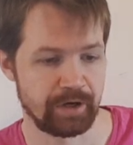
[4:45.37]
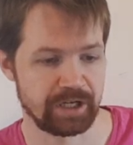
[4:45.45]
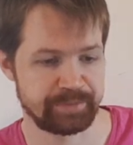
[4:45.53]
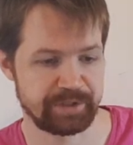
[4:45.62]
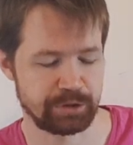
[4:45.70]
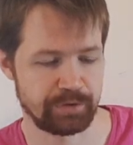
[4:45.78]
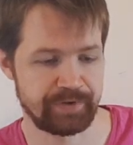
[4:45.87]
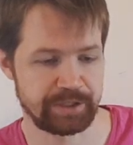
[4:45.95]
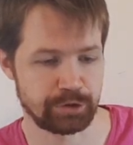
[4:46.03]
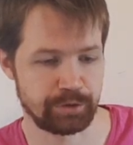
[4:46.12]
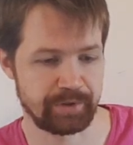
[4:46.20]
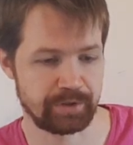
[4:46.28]
a special
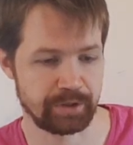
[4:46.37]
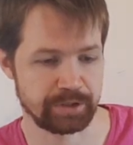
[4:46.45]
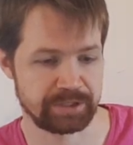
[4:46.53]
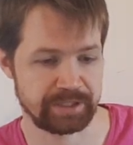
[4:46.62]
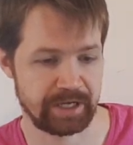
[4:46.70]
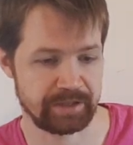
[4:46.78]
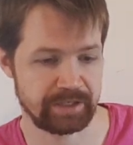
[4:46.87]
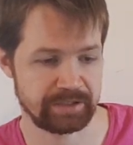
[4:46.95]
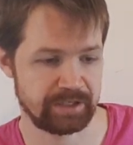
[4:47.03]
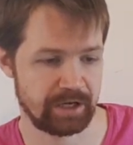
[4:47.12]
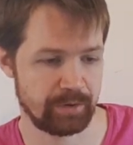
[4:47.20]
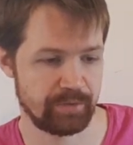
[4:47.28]
feature because at
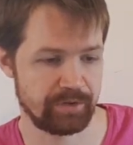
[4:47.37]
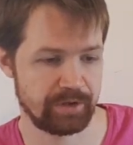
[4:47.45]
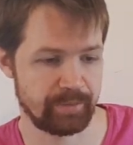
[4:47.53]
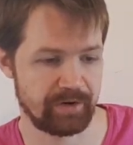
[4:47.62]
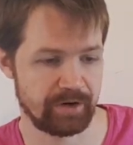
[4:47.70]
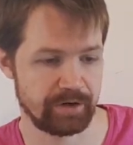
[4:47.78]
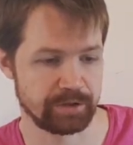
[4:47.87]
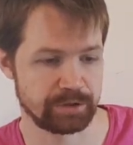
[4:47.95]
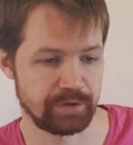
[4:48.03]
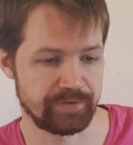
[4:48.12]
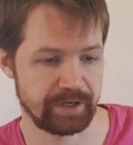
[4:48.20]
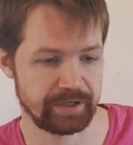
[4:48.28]
that time the Bavarian
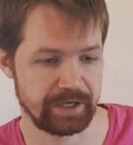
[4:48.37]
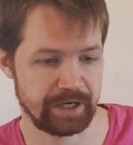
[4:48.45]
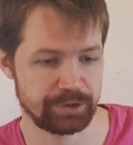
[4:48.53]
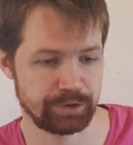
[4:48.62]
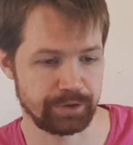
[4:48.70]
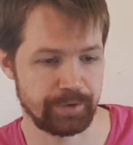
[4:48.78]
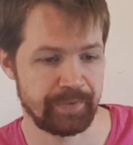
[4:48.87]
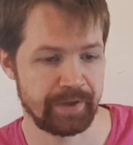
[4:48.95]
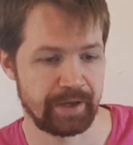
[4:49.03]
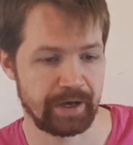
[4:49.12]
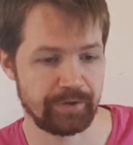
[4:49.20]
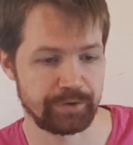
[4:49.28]
sovereign actually
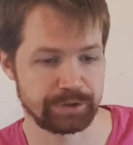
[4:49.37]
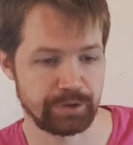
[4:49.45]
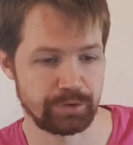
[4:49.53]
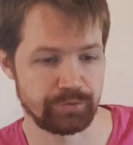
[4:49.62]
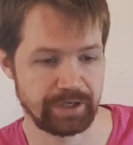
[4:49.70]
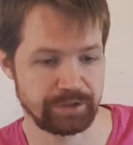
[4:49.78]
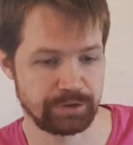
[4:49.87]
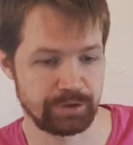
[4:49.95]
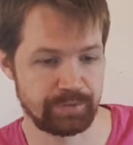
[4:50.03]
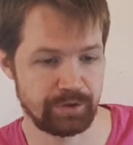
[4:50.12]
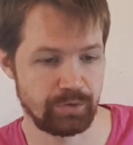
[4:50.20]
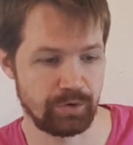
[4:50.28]
had the sole right to
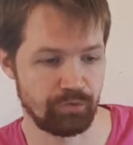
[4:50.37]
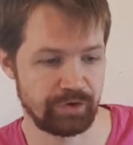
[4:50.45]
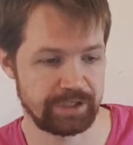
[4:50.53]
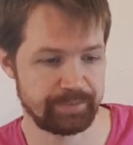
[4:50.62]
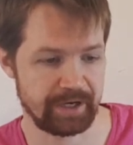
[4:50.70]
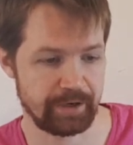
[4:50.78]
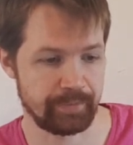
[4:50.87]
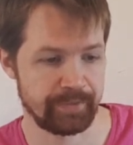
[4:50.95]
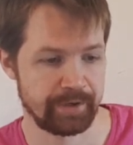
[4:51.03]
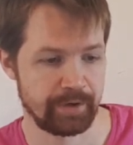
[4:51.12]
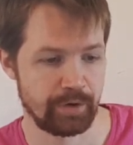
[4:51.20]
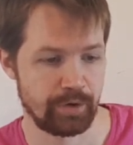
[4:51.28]
brew wheat beer.
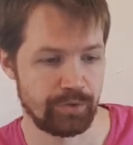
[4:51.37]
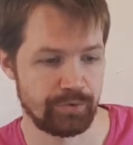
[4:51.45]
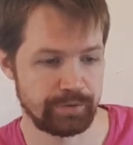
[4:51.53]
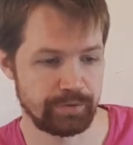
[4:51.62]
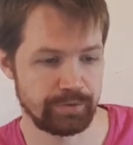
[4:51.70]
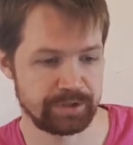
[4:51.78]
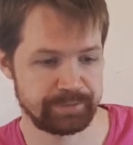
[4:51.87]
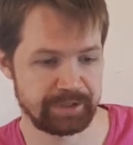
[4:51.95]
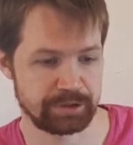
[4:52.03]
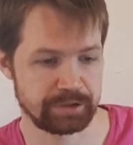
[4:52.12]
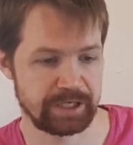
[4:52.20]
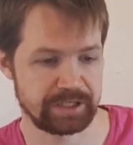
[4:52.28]
Through
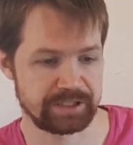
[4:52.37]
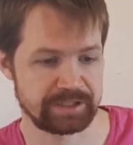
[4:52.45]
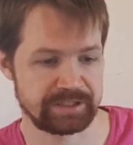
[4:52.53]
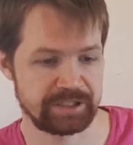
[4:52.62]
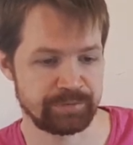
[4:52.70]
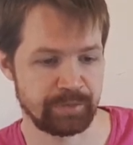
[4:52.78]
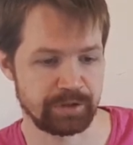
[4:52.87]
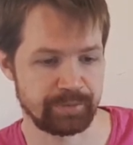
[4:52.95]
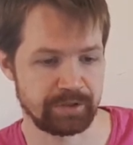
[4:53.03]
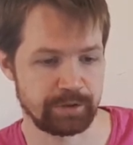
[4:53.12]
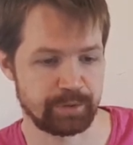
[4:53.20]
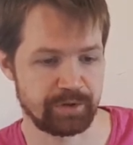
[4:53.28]
special taxes, this
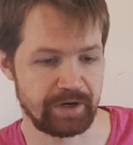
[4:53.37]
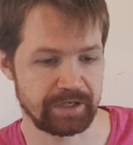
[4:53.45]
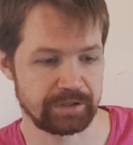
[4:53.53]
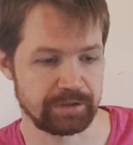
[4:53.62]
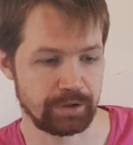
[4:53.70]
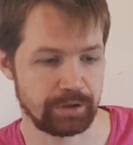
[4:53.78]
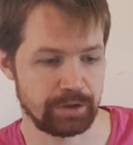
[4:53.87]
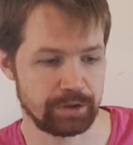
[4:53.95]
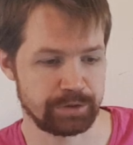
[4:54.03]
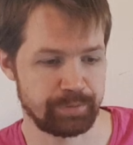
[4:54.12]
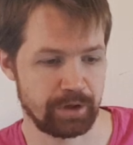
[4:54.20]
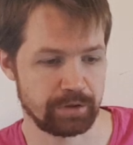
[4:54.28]
monopoly provided a
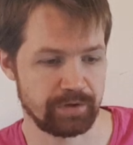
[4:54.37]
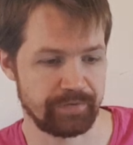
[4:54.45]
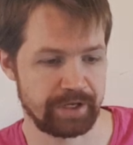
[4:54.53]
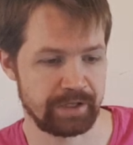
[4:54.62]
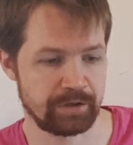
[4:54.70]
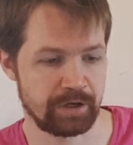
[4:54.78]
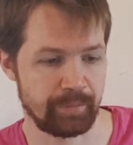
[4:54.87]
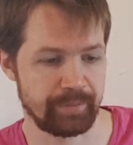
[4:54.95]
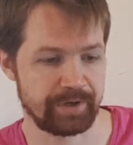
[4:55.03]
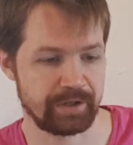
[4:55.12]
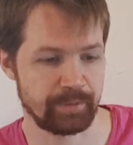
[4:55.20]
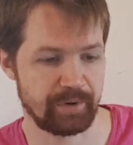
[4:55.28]
large part of the
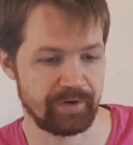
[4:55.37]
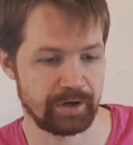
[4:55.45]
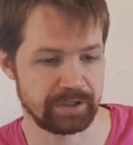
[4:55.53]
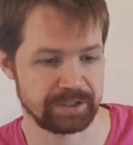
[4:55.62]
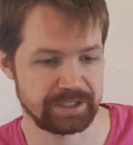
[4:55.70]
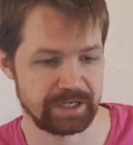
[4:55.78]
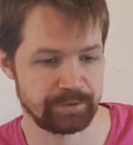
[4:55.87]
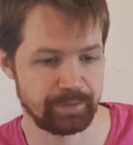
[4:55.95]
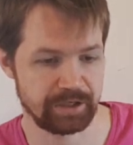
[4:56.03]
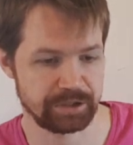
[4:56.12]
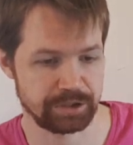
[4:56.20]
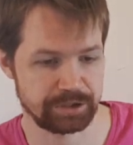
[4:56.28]
income in the Bavarian state
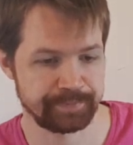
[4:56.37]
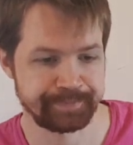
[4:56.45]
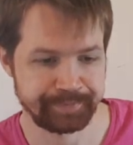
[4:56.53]
budget.